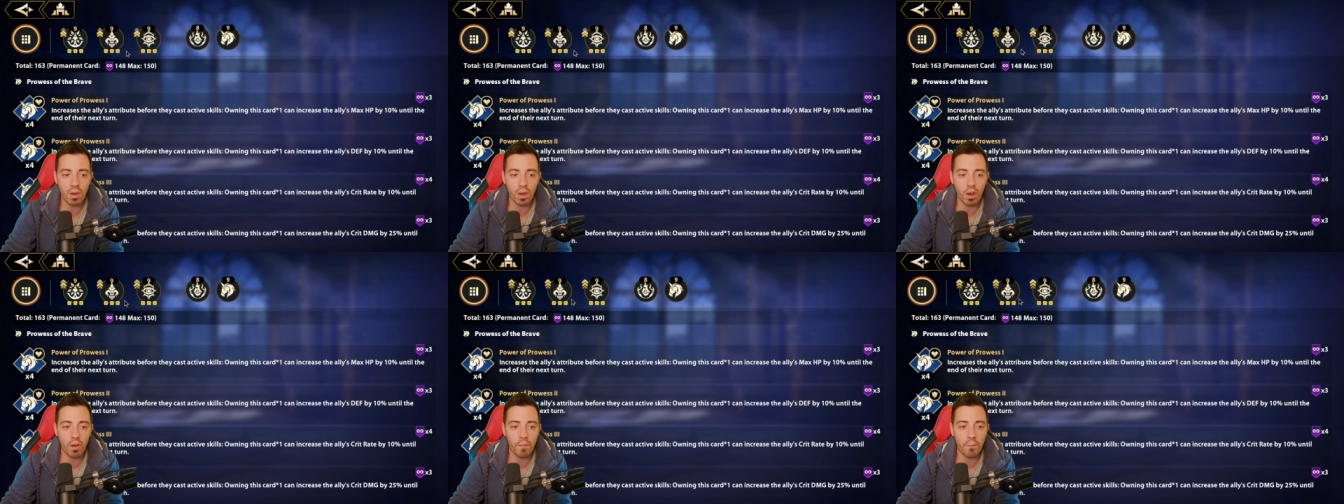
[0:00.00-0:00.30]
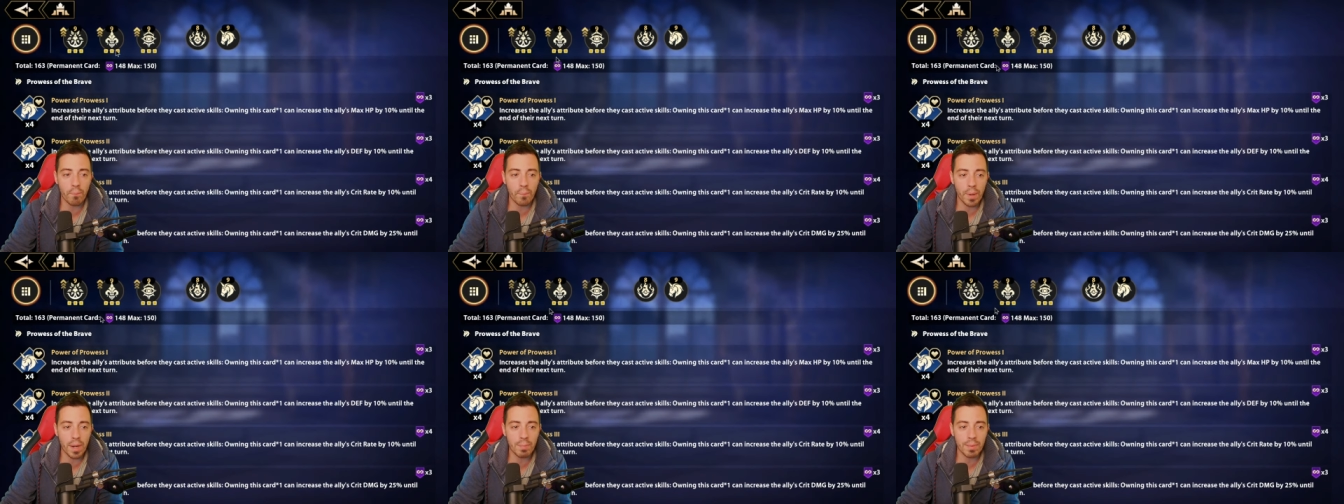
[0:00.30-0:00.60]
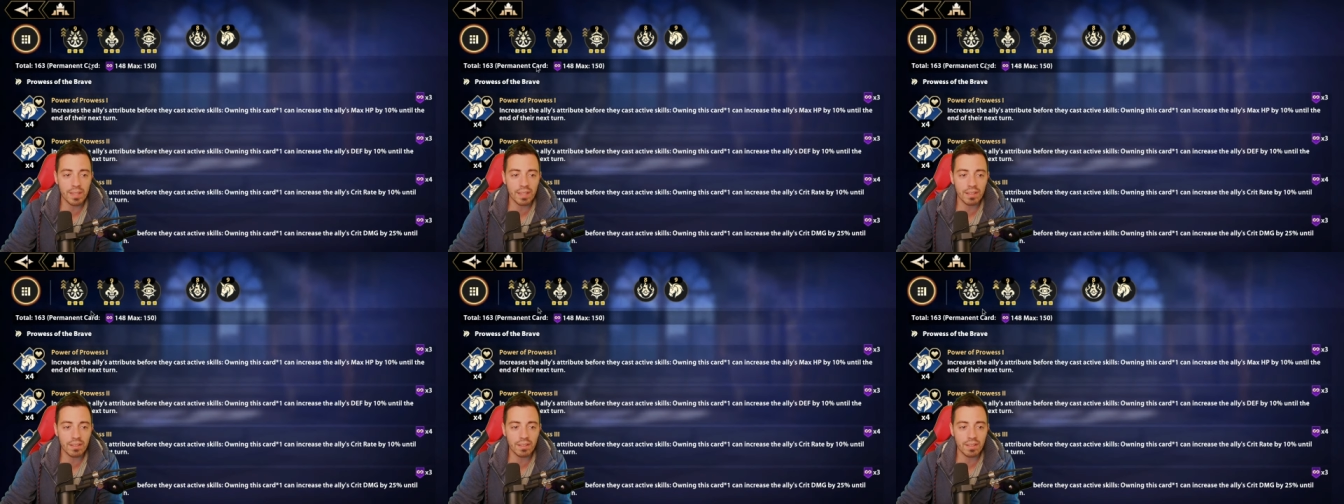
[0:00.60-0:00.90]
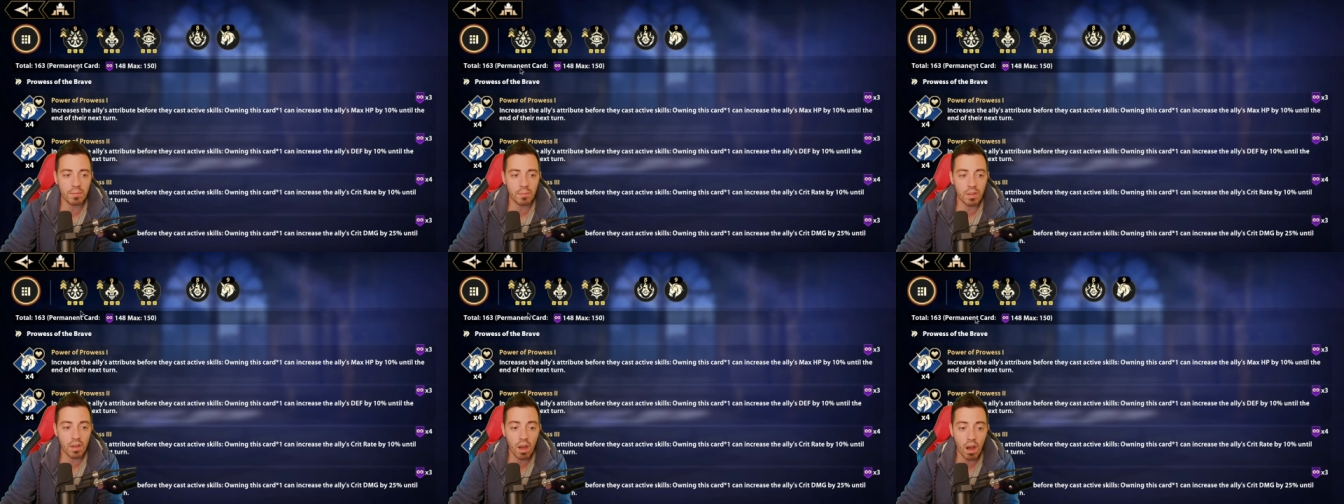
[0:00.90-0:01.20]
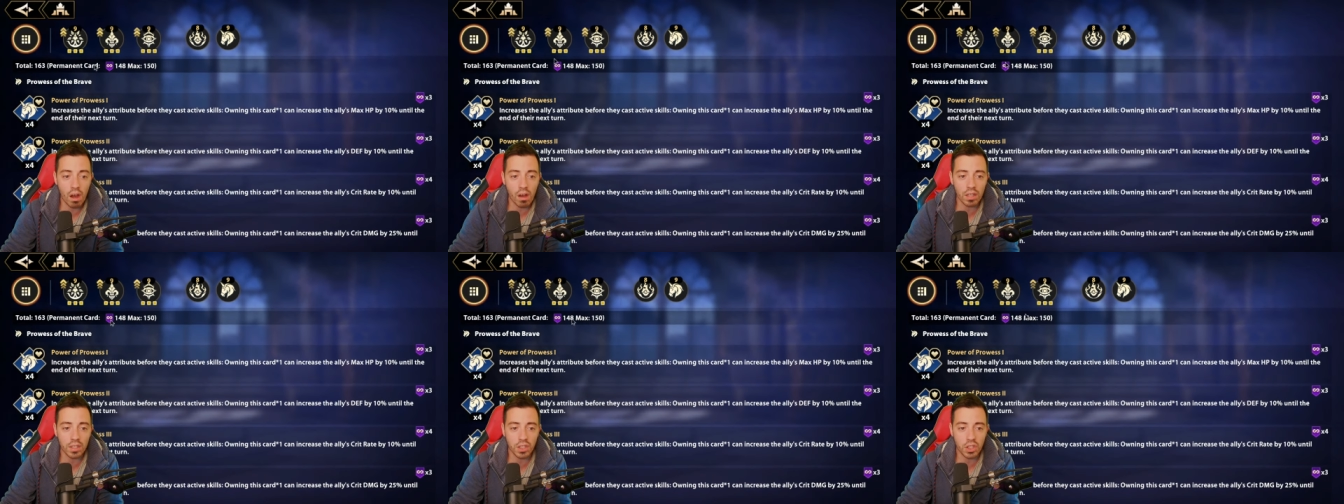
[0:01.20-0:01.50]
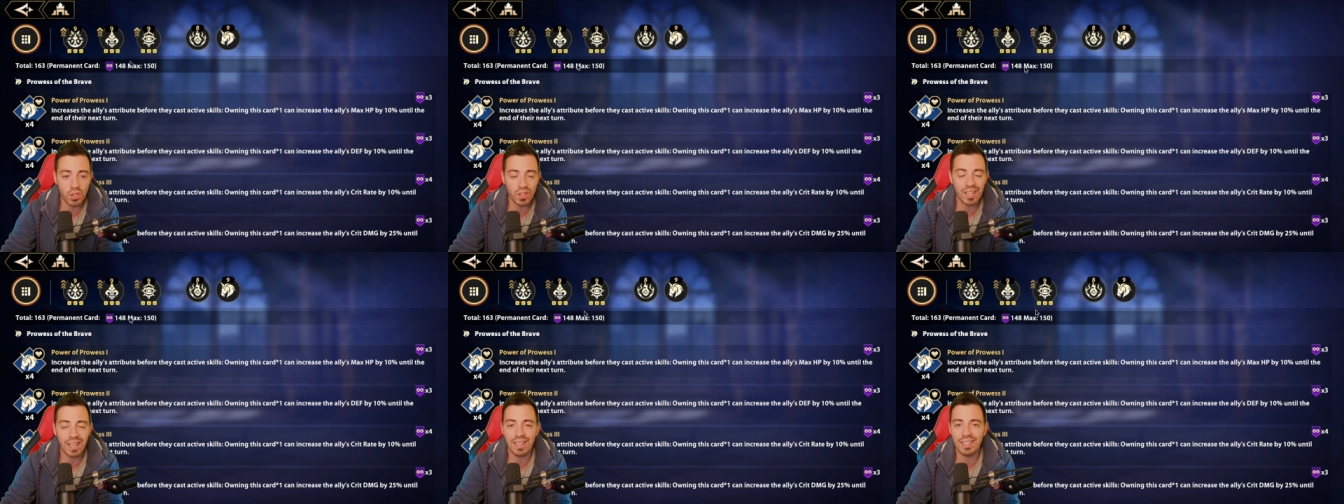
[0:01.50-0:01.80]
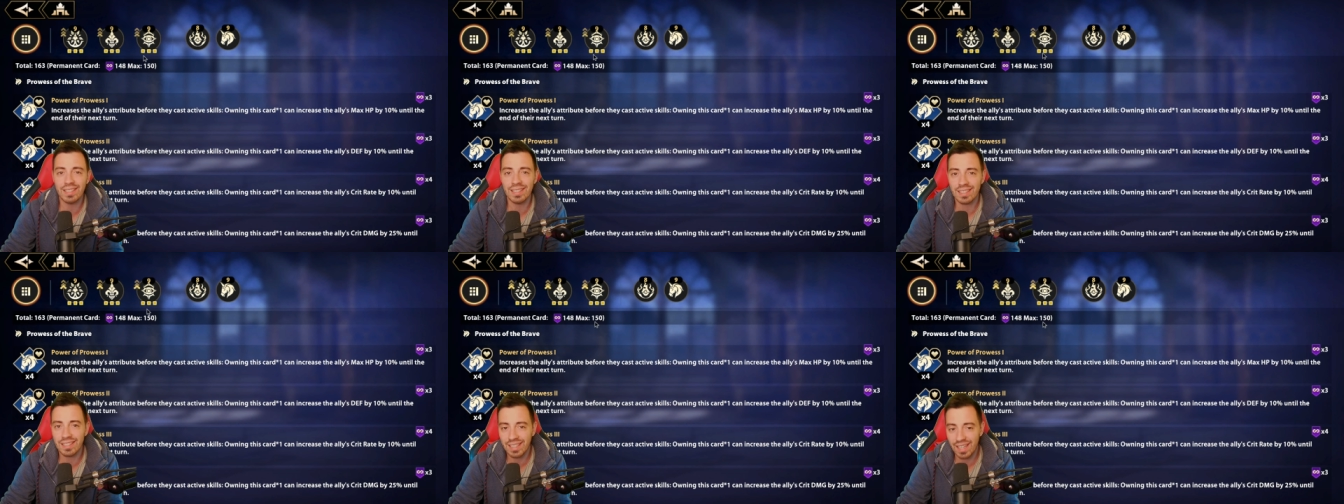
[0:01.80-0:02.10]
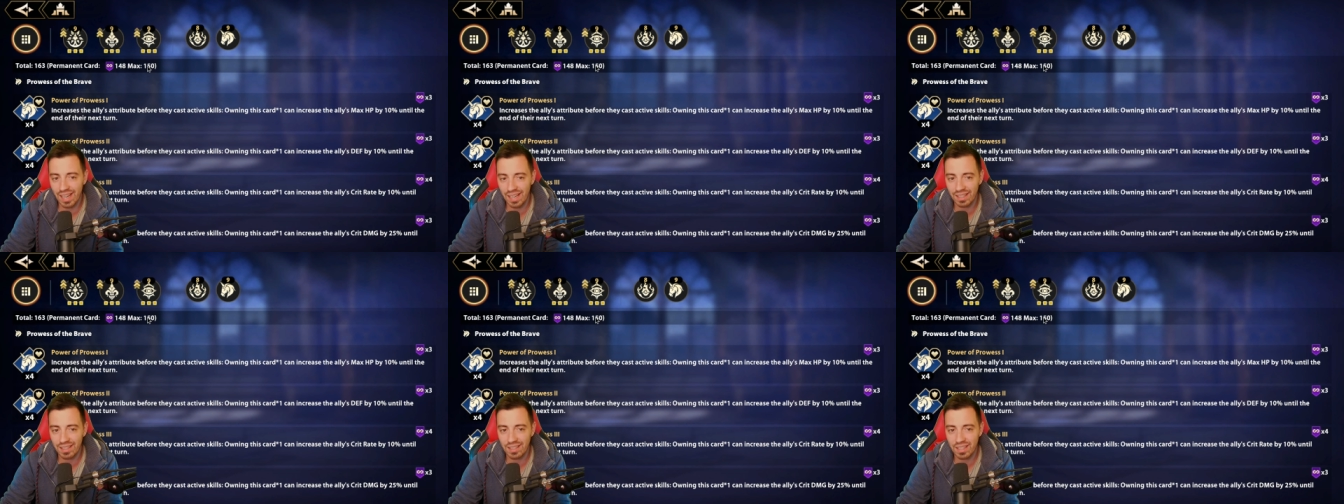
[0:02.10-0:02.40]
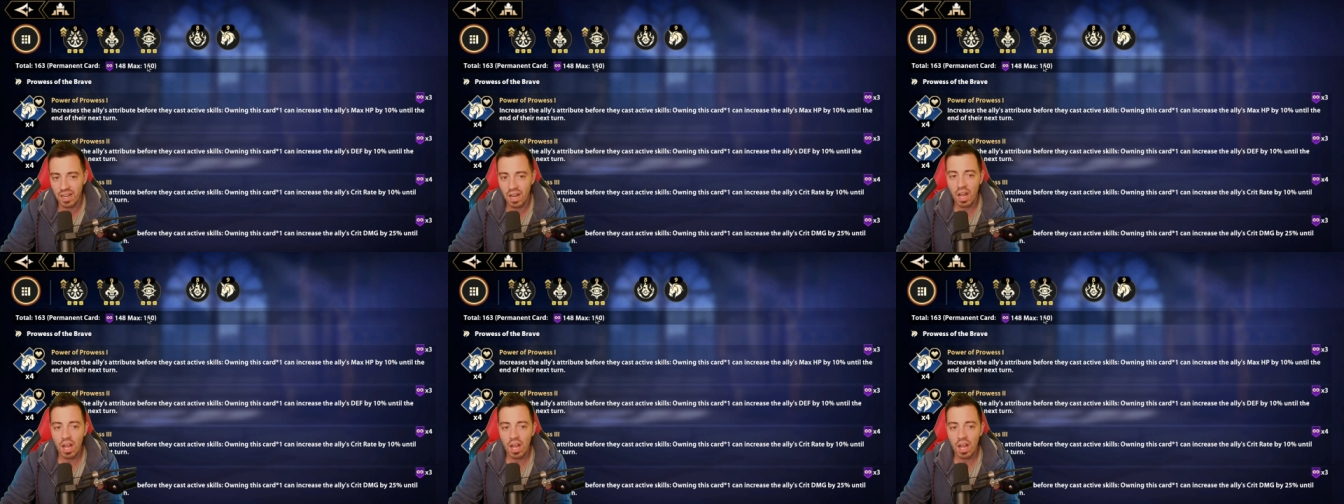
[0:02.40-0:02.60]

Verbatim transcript: of permanent cards you can get.